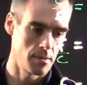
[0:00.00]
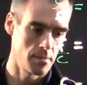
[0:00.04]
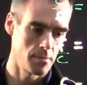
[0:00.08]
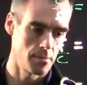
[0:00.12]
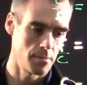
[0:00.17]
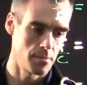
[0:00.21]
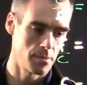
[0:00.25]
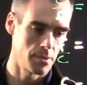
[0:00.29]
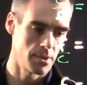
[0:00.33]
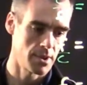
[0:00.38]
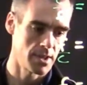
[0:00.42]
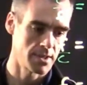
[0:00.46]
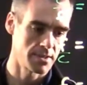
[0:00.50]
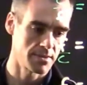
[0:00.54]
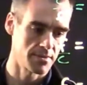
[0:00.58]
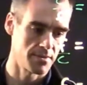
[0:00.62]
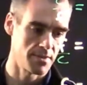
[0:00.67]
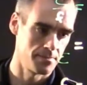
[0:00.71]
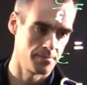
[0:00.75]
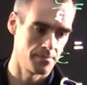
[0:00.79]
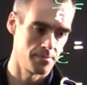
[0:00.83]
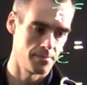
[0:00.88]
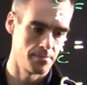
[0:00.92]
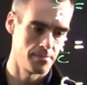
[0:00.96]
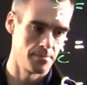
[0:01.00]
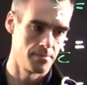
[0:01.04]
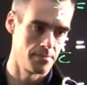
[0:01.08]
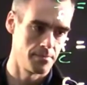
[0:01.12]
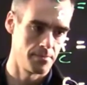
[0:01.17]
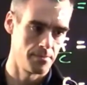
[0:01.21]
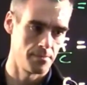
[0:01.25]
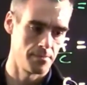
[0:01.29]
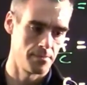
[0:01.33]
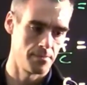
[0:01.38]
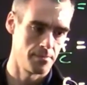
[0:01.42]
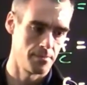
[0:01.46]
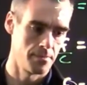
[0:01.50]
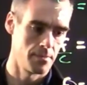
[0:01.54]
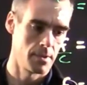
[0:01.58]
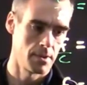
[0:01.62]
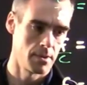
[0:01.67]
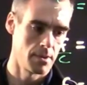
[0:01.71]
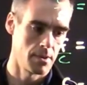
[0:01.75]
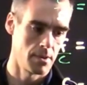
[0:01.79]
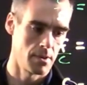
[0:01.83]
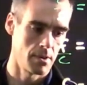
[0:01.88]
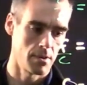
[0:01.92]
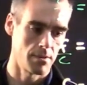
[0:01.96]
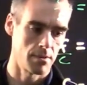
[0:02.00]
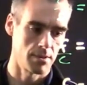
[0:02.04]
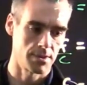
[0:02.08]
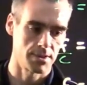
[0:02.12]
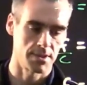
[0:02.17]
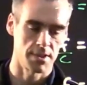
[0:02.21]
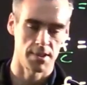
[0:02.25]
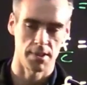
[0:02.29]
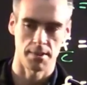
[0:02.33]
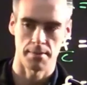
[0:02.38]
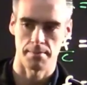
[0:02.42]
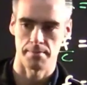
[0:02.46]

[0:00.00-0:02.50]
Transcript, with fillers: plus v over c.